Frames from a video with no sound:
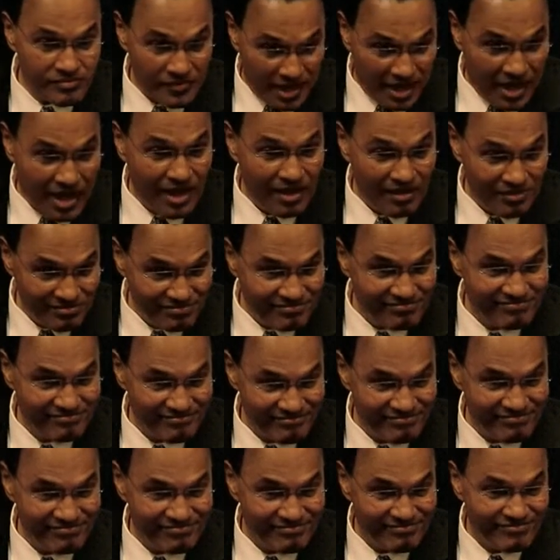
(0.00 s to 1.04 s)
Okay?
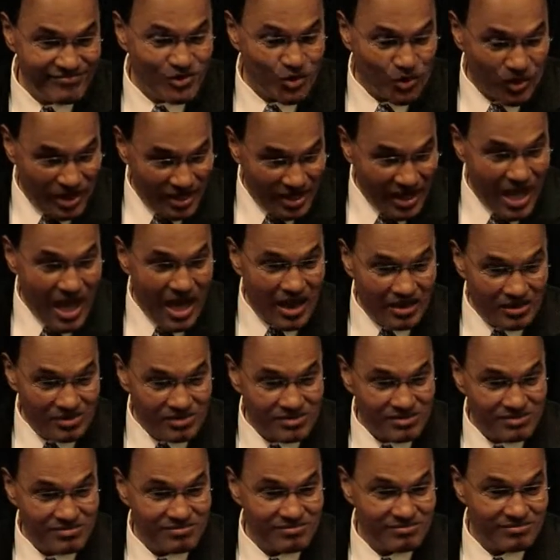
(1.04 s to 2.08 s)

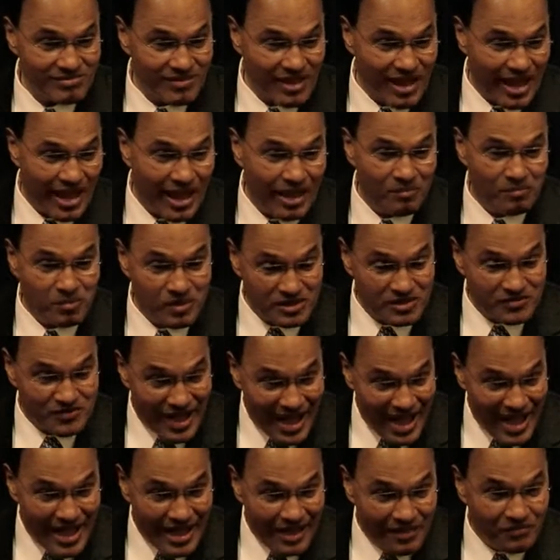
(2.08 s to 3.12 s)
$20, 8 plus
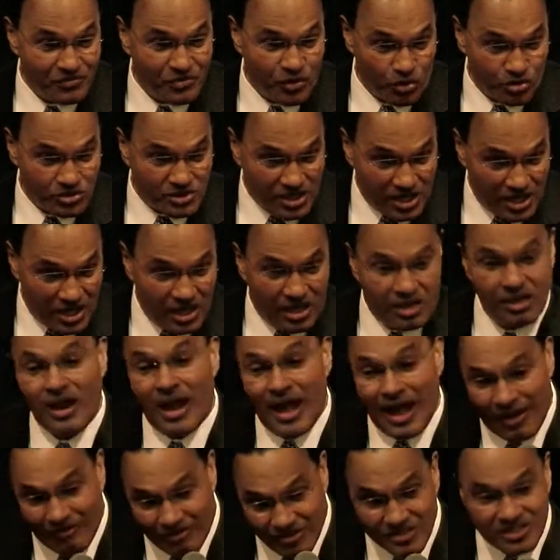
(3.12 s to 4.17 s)
5, 13,
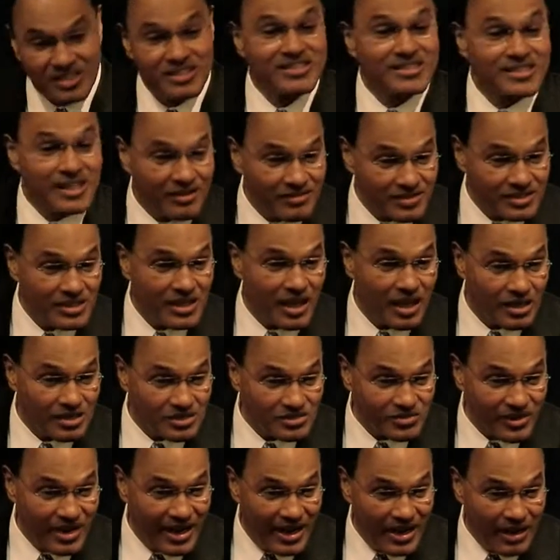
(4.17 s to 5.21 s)
obviously $7,
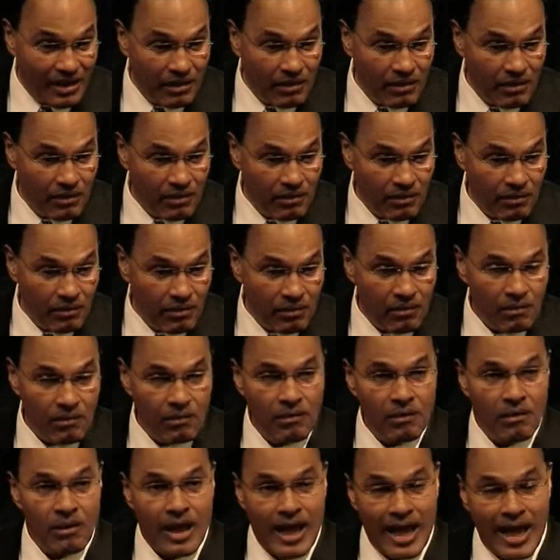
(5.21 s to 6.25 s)
right?
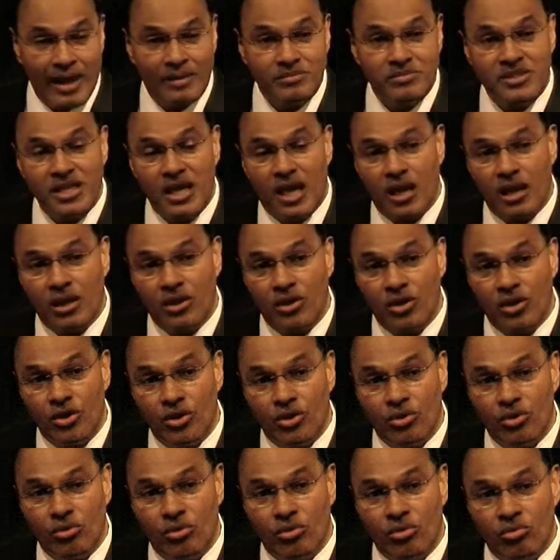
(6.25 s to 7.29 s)
I'm telling
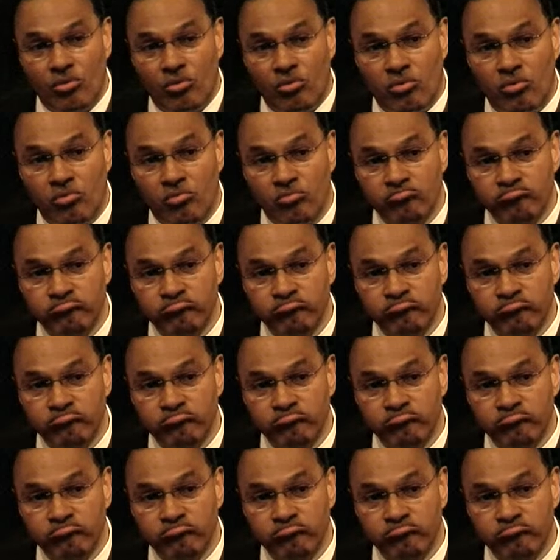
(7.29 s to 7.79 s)
you,